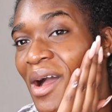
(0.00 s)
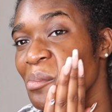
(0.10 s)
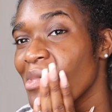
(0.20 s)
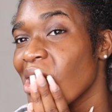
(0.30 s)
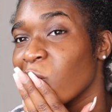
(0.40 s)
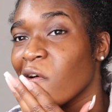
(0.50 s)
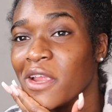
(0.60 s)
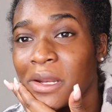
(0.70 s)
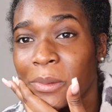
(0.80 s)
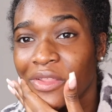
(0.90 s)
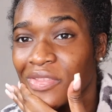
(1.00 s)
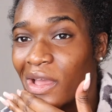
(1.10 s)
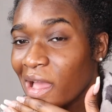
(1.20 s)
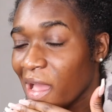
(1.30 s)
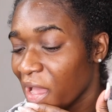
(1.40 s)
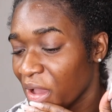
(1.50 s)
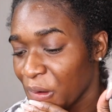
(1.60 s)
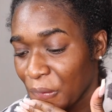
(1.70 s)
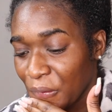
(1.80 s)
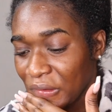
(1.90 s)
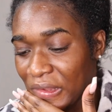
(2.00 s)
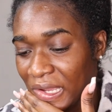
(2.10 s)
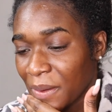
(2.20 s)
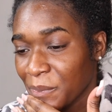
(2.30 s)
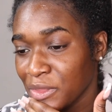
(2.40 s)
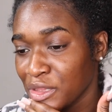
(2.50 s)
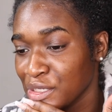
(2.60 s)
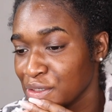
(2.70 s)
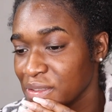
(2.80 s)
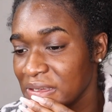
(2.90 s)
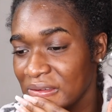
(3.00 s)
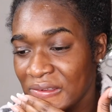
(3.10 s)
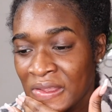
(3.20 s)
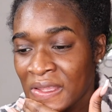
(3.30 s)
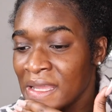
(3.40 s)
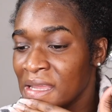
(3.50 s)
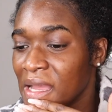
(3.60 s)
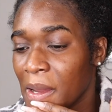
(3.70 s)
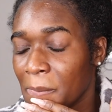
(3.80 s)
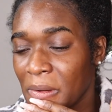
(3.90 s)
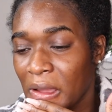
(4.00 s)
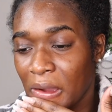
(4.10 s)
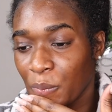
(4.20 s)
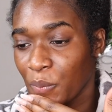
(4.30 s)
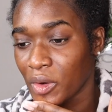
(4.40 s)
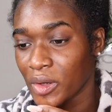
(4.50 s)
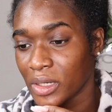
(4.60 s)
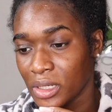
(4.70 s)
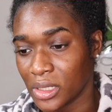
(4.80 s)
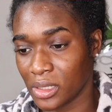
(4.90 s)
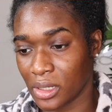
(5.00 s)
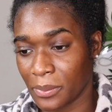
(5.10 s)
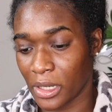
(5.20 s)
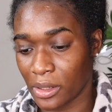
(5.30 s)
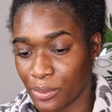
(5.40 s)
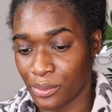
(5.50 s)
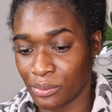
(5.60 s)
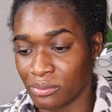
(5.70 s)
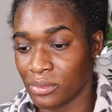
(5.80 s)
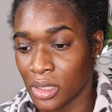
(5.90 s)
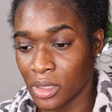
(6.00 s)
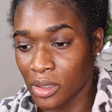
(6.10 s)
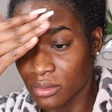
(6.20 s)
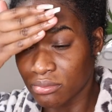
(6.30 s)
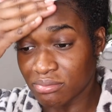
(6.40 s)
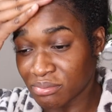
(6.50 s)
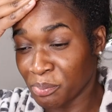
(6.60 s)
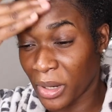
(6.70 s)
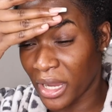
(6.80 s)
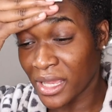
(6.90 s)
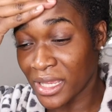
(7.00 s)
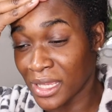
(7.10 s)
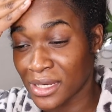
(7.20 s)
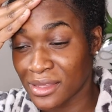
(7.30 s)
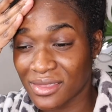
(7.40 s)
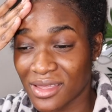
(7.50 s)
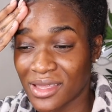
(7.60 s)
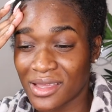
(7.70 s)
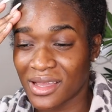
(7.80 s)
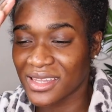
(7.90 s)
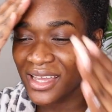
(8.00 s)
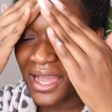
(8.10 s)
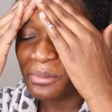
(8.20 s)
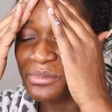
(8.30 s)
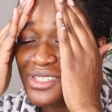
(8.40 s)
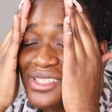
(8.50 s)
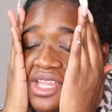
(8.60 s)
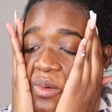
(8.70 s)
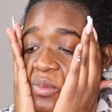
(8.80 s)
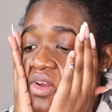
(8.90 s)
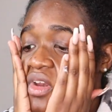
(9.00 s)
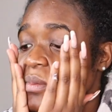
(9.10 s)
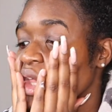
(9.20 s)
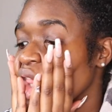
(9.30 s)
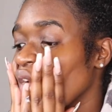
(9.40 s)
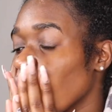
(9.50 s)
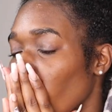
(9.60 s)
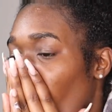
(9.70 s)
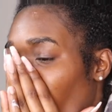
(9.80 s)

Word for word: I'm not worried about that at all. Like I'm literally, I'm not worried about buying anything. Like I'm just not worried about that.